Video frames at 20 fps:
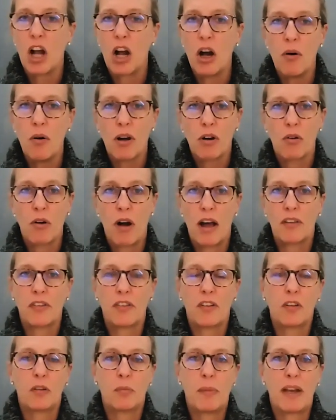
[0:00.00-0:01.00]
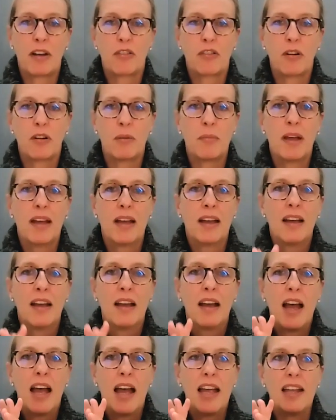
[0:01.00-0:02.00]
go across the spectrum.
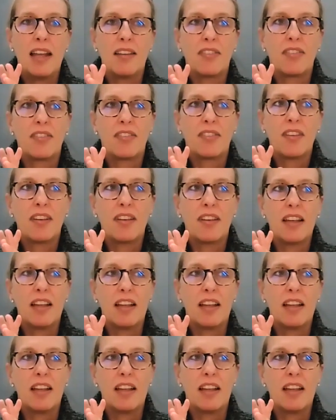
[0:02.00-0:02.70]
It's